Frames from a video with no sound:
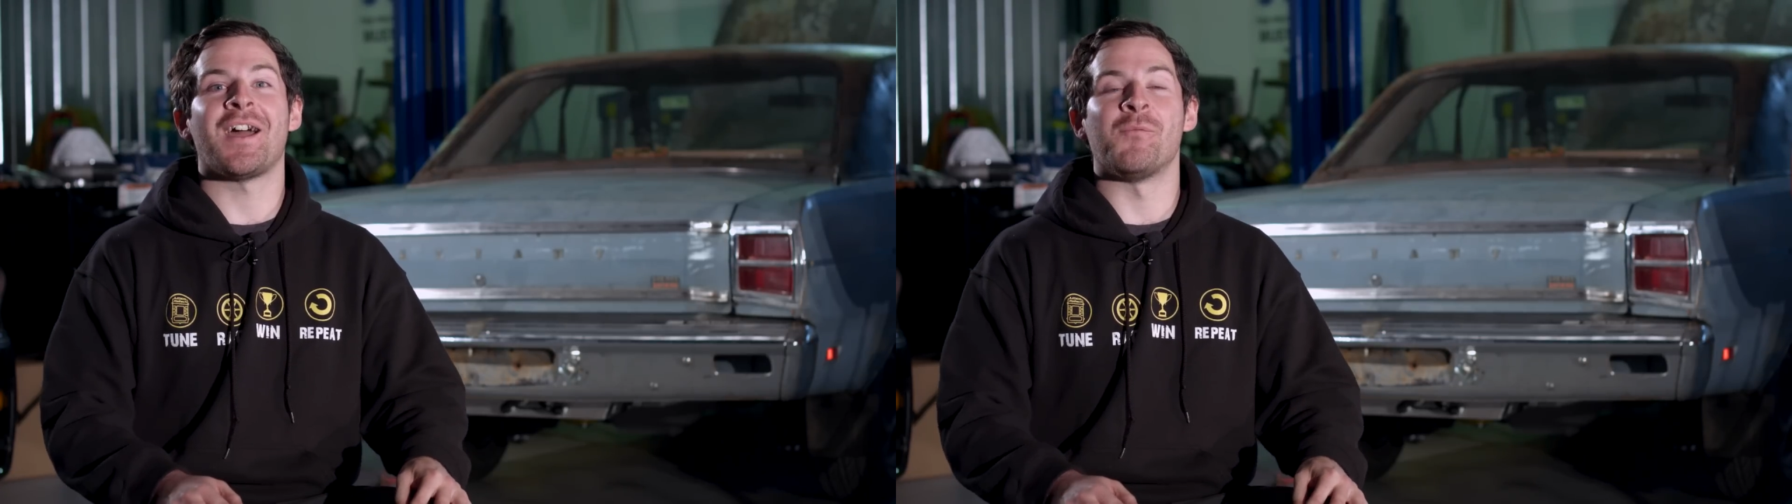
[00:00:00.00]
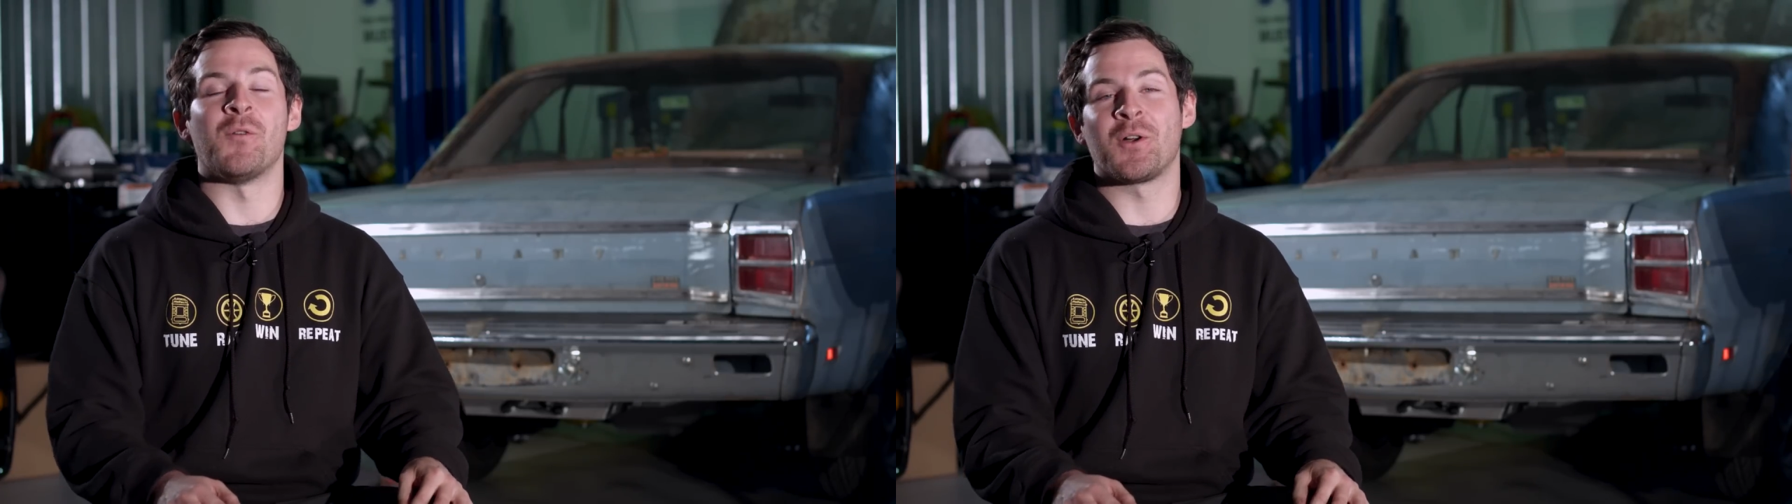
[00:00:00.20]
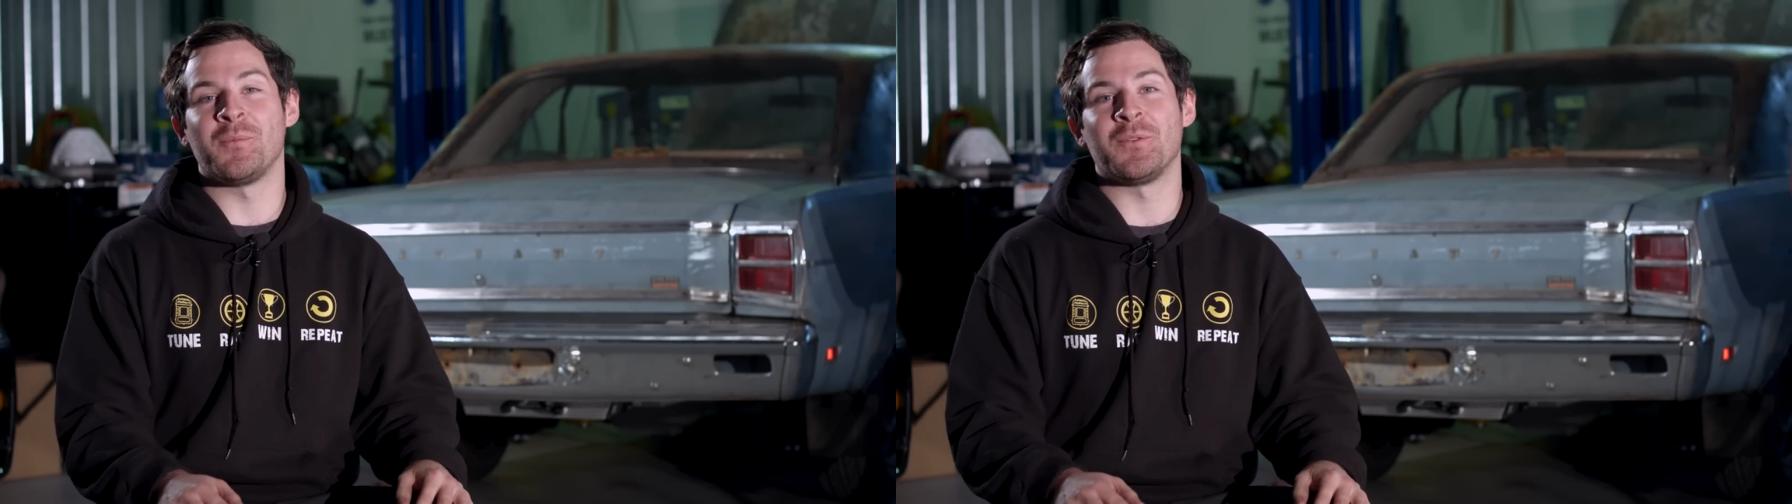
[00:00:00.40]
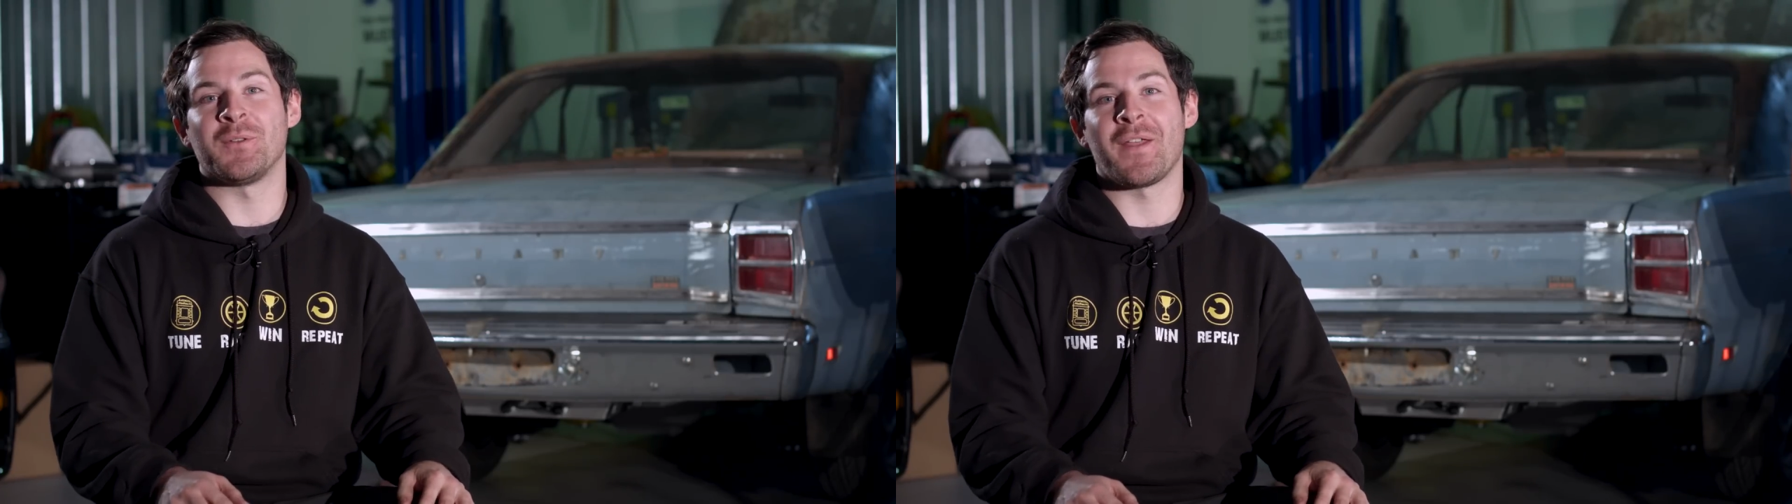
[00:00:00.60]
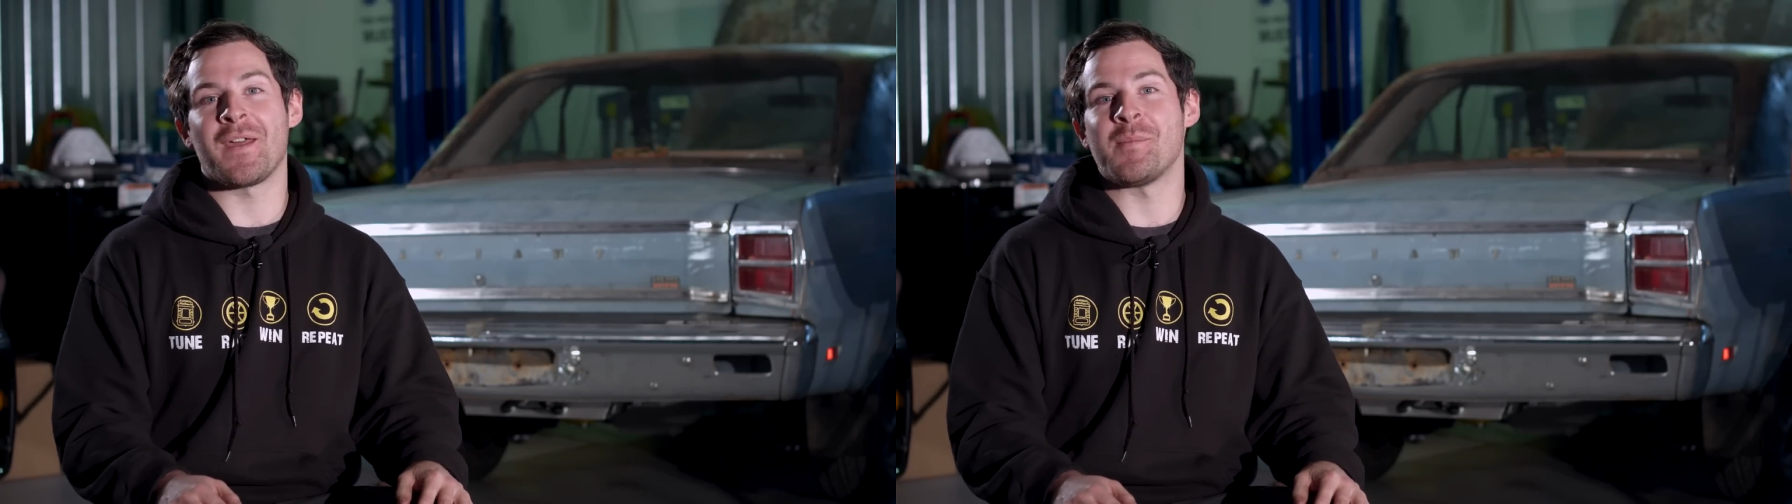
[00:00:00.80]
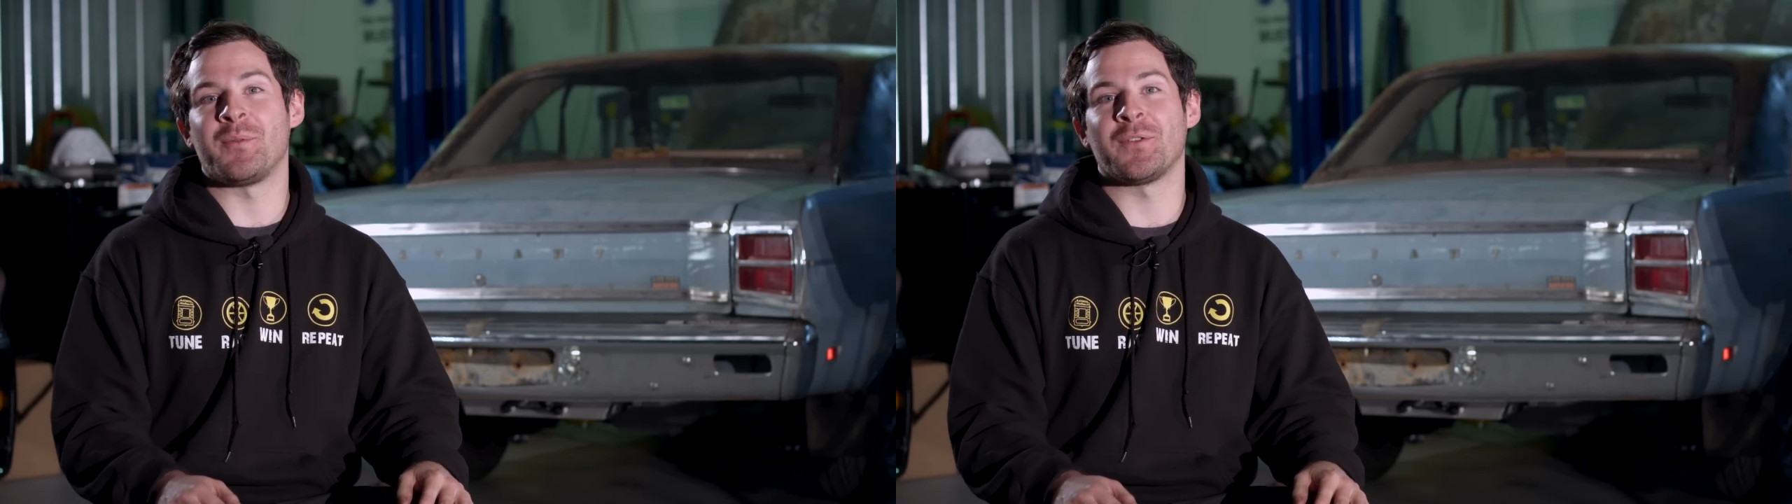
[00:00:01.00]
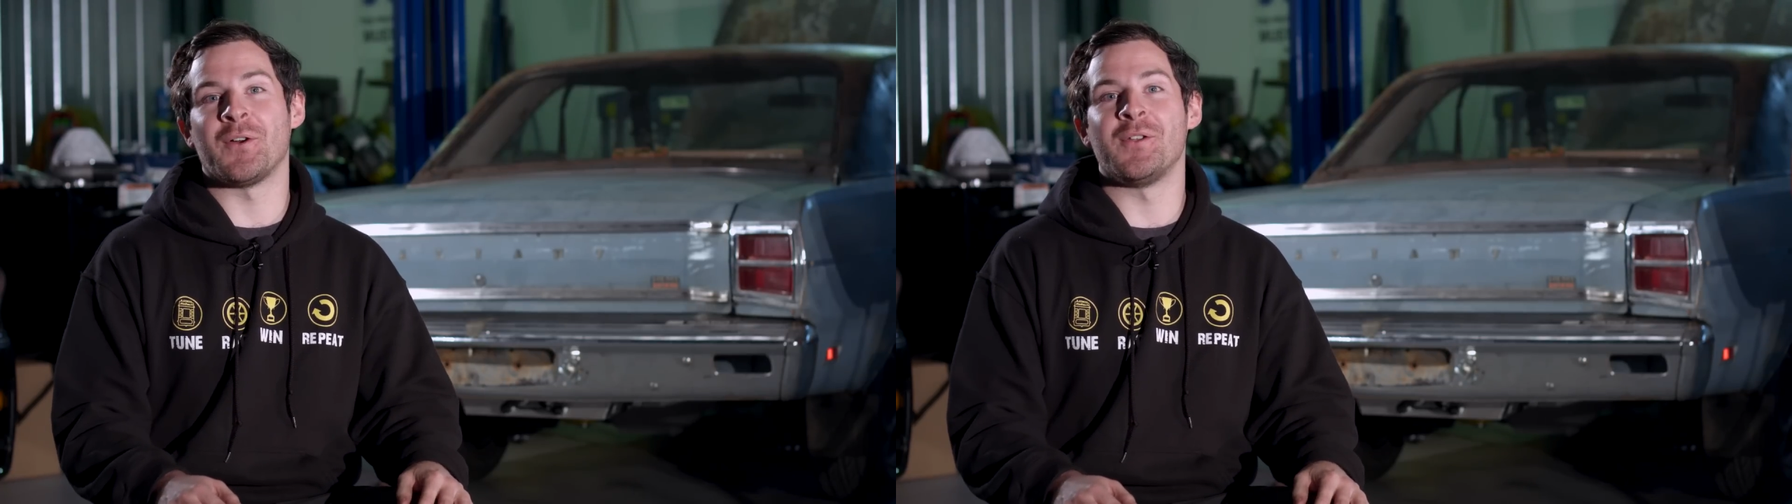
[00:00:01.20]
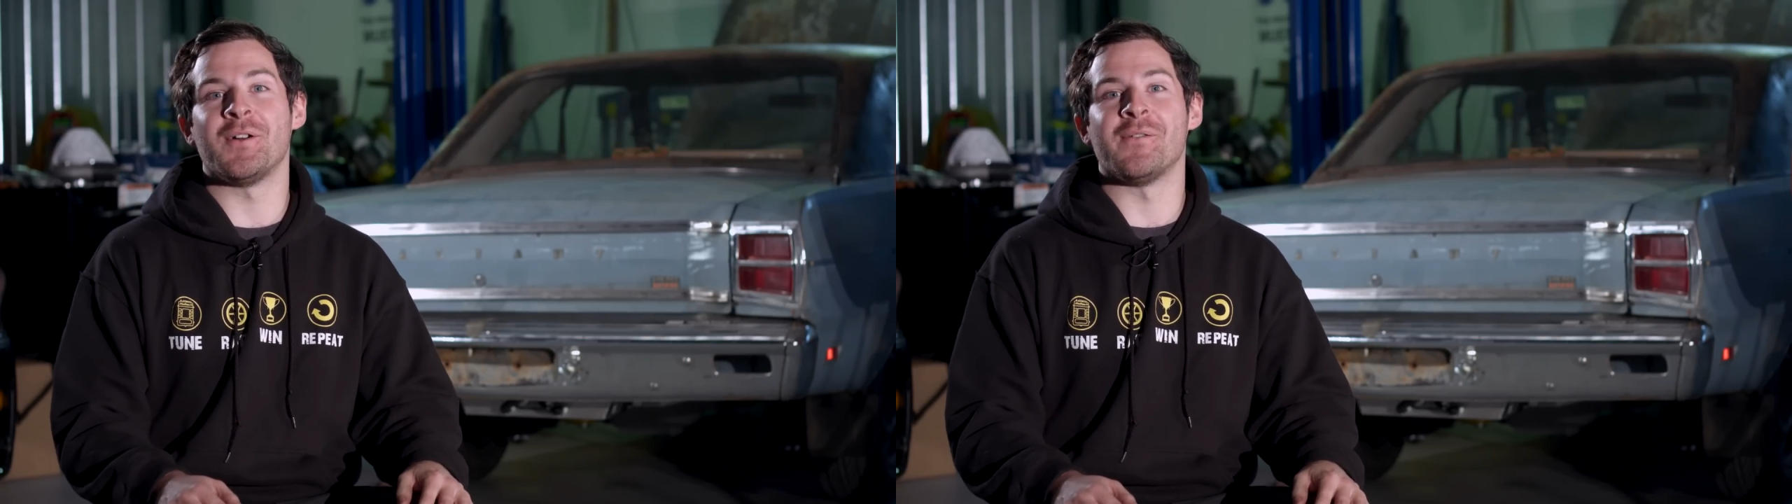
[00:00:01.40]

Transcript: and welcome to another episode